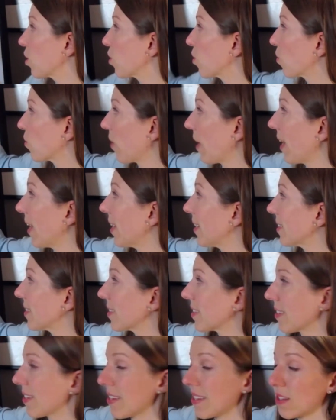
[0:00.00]

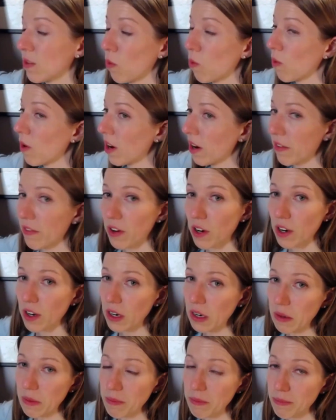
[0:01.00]
Grains is one of
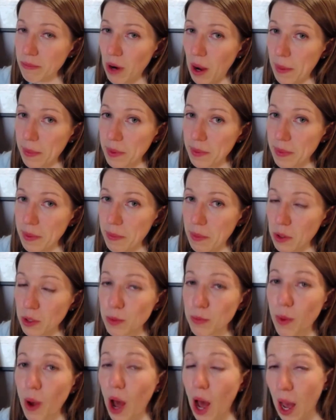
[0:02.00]
our probably
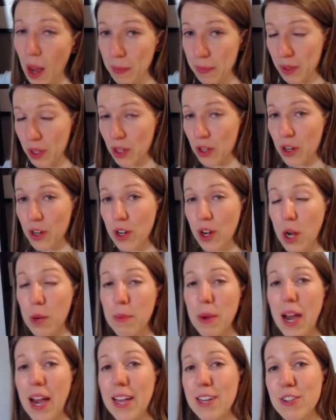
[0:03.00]
most popular
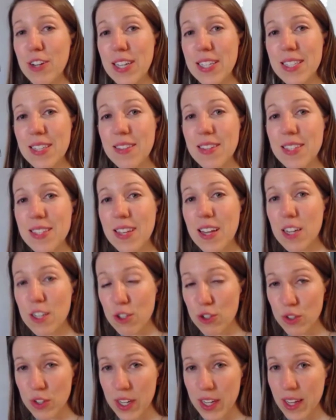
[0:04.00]
carbohydrates in this
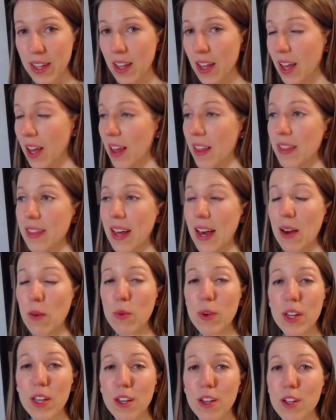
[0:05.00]
country. That
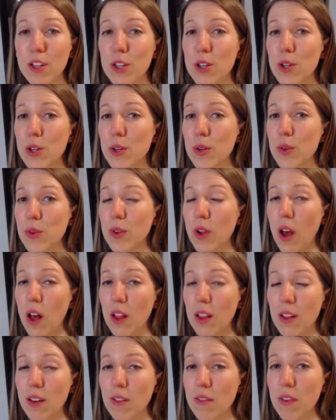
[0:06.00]
would include
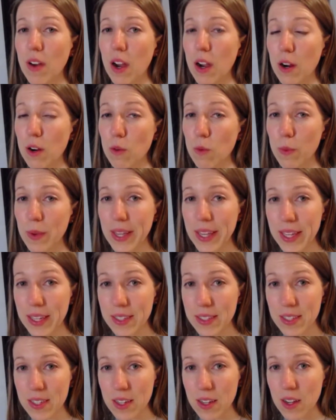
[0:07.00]
all of our
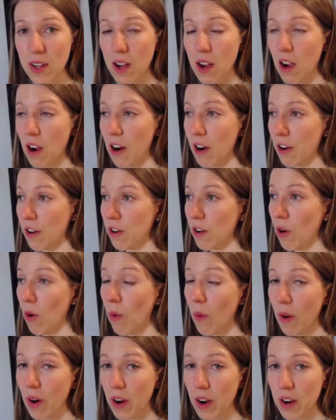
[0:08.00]
wheat, our
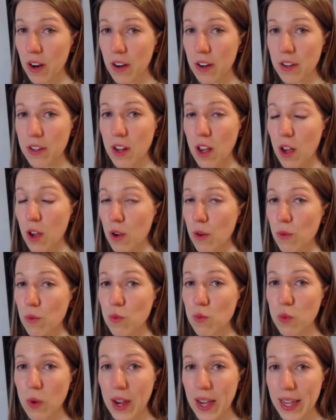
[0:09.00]
corn,
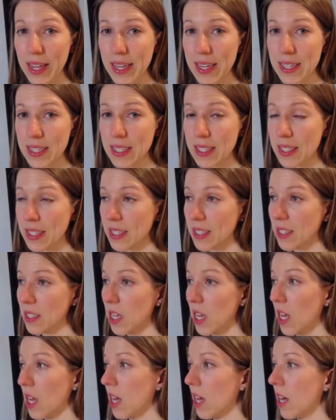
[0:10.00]
rice,
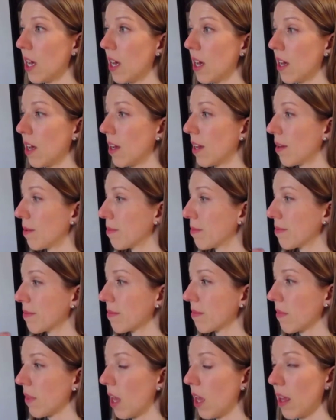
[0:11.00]

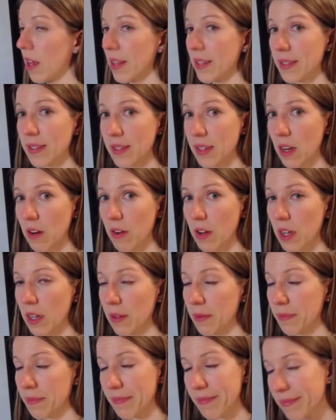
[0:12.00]
etc.